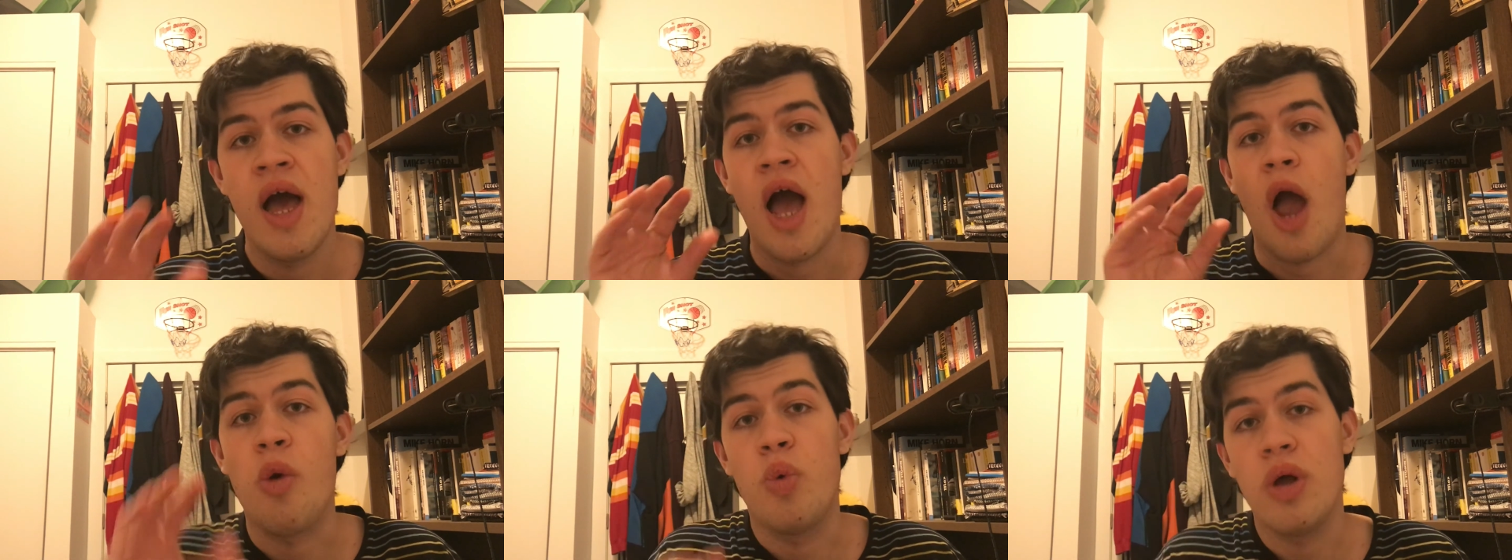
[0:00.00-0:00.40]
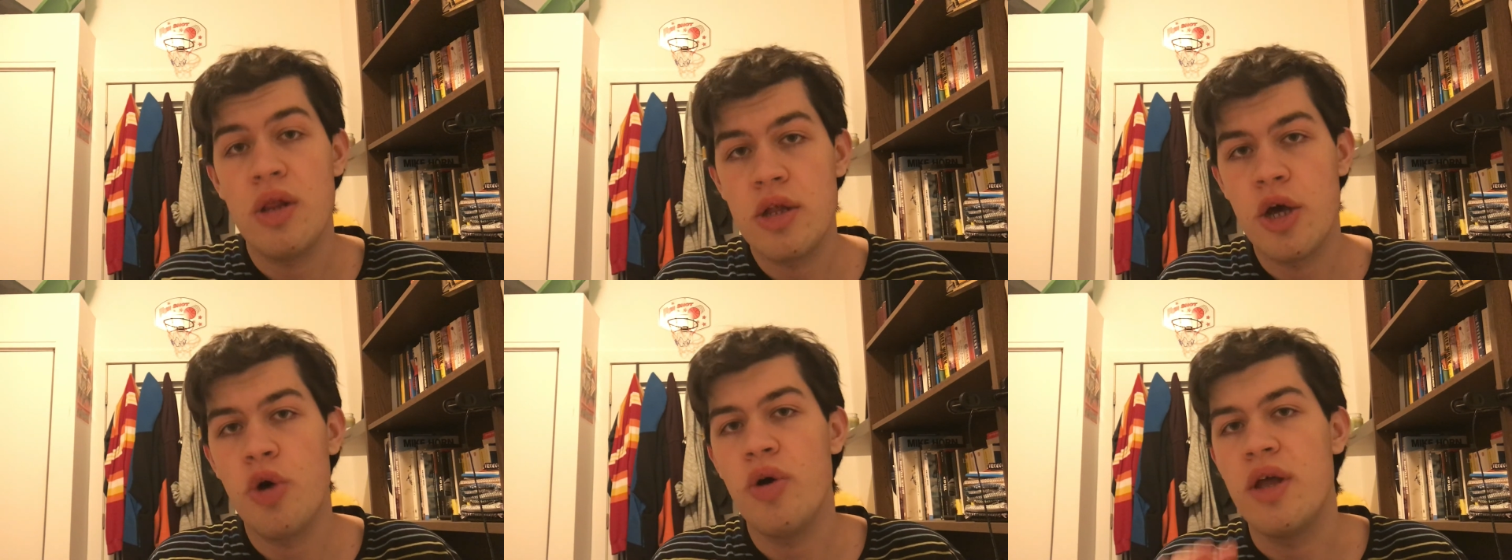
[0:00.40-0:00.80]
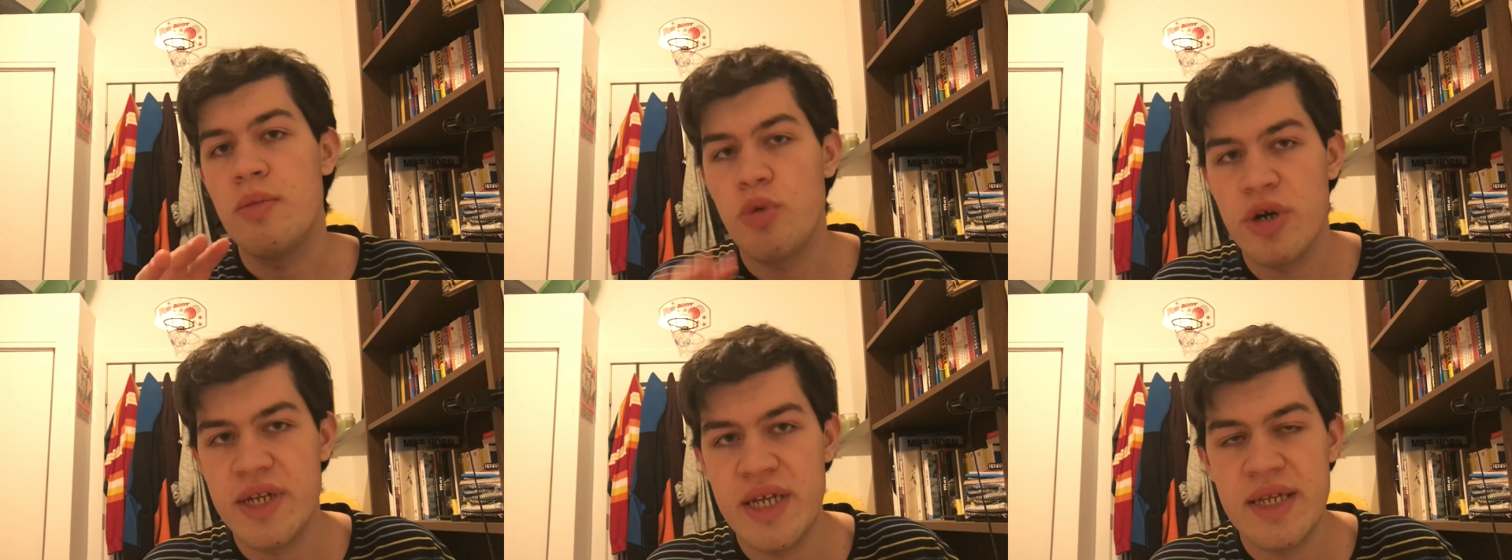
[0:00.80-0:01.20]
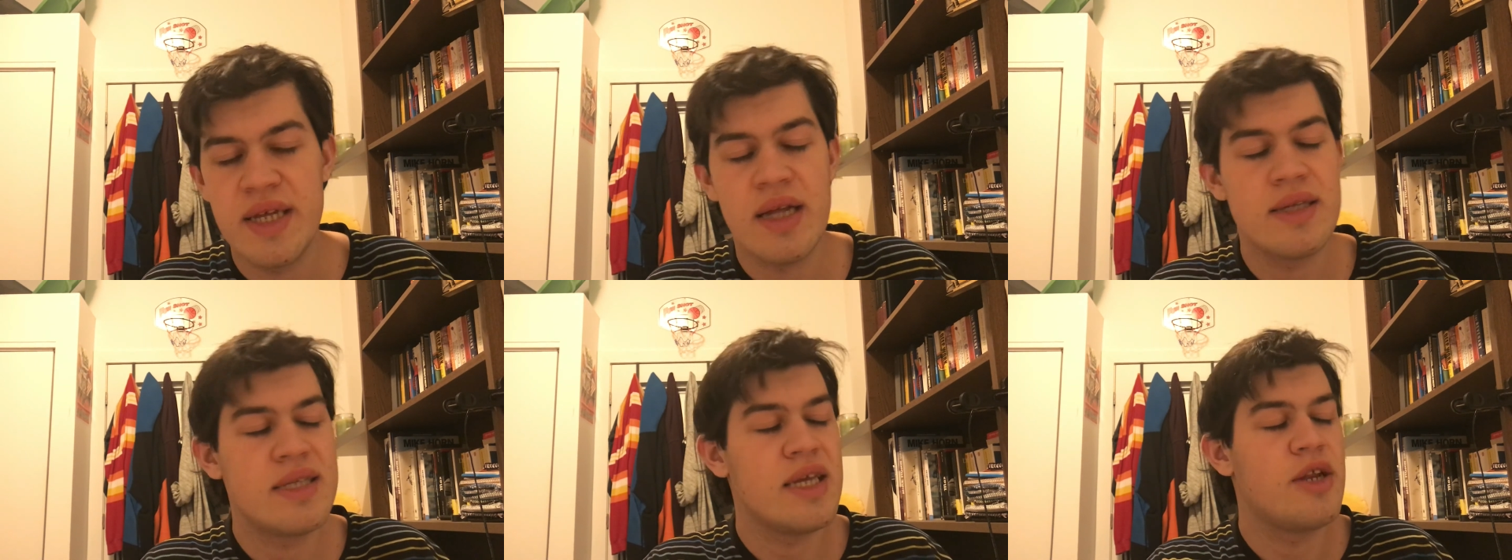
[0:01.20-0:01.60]
I will go in more
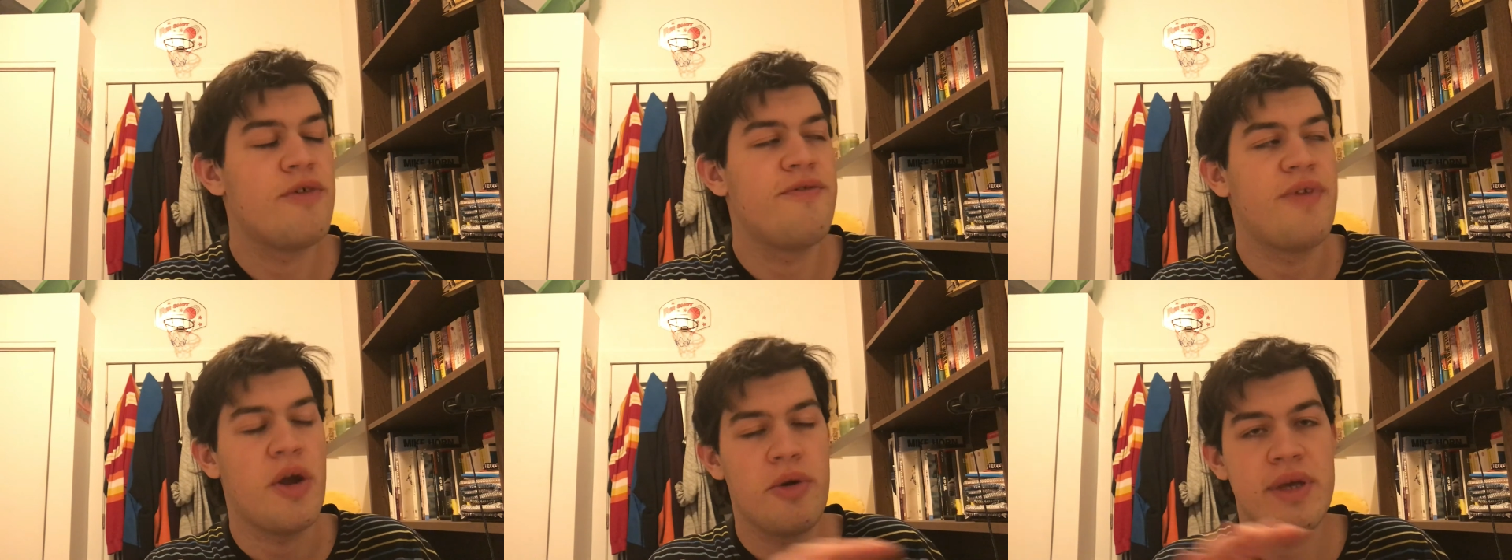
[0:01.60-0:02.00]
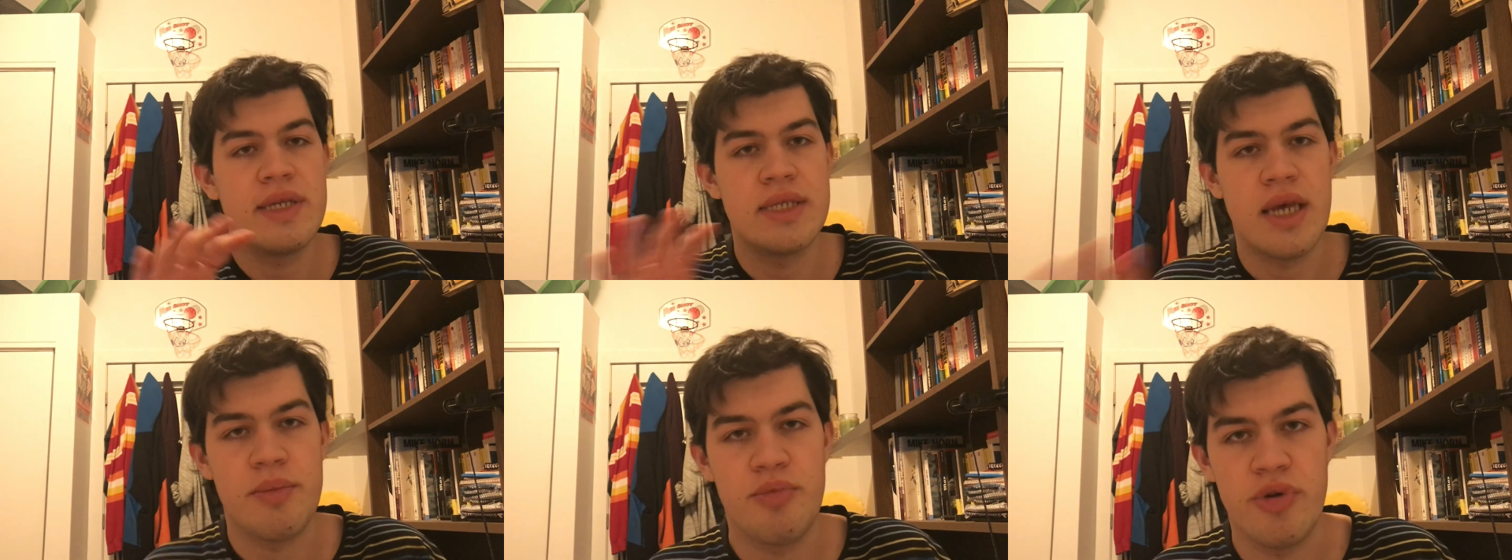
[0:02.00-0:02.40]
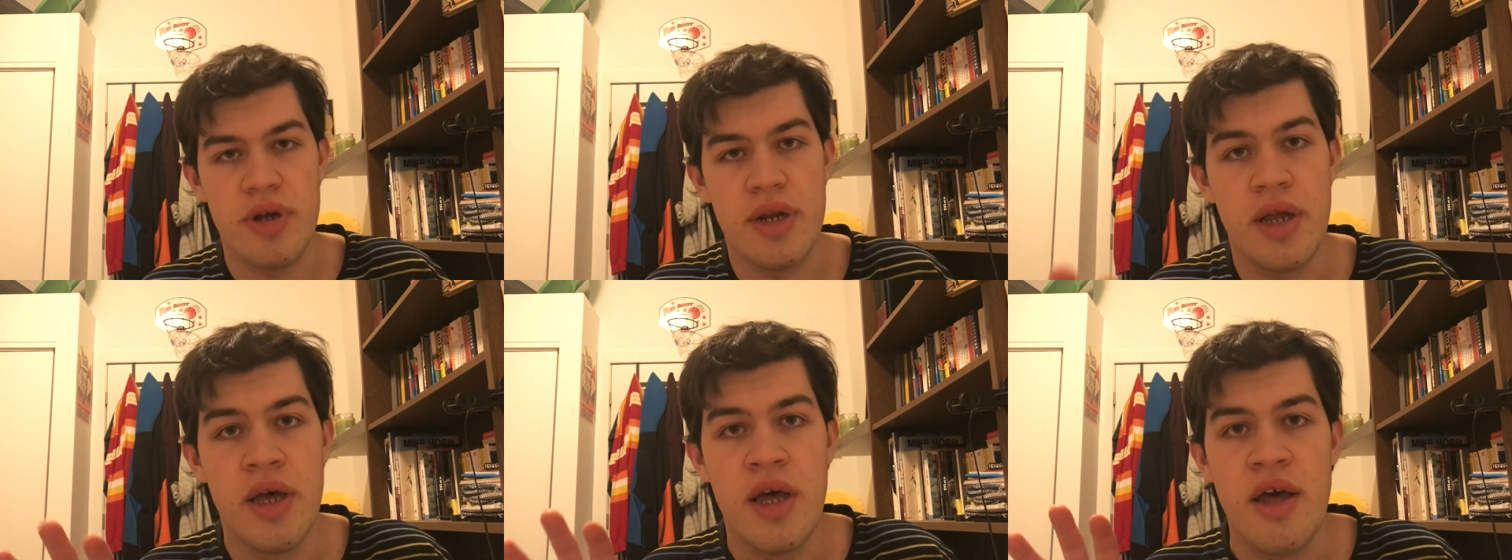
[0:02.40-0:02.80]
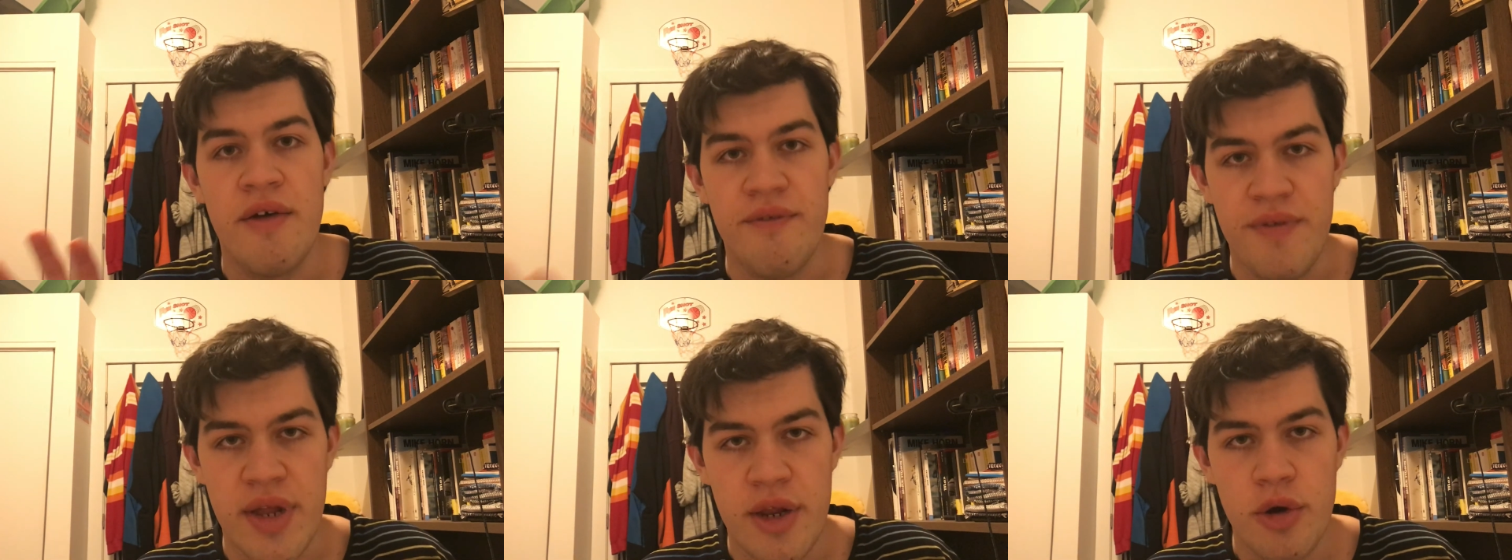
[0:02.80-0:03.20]
details in a very separate
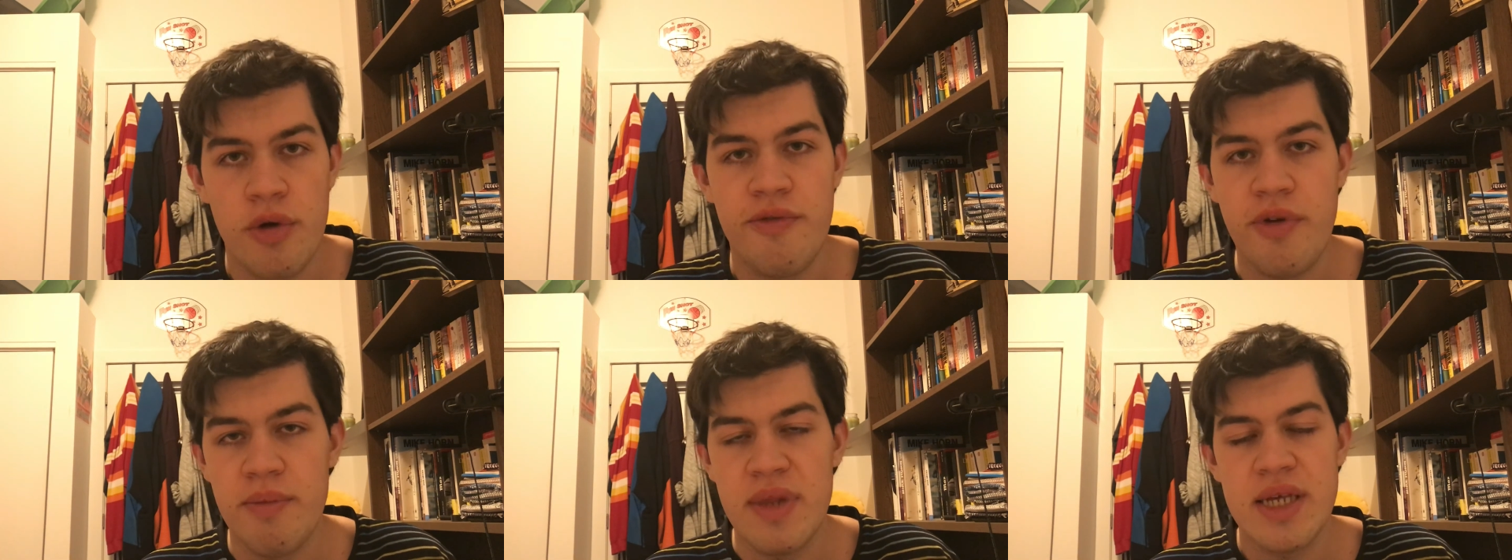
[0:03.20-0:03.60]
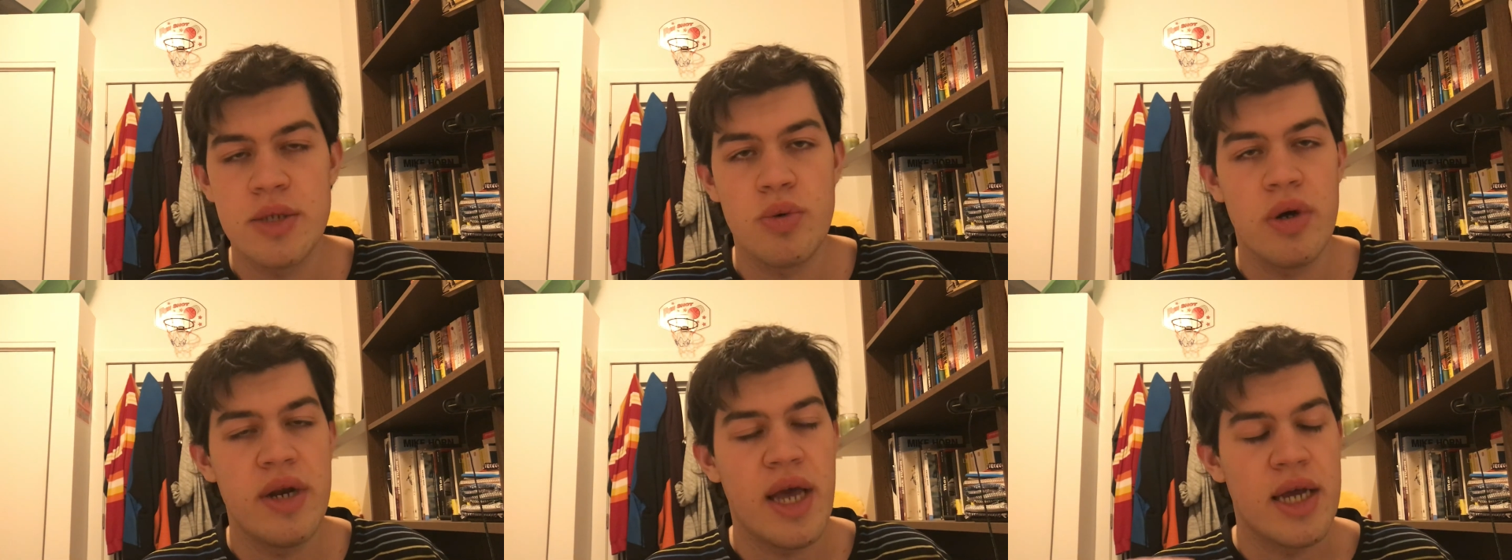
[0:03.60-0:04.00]
video from this one.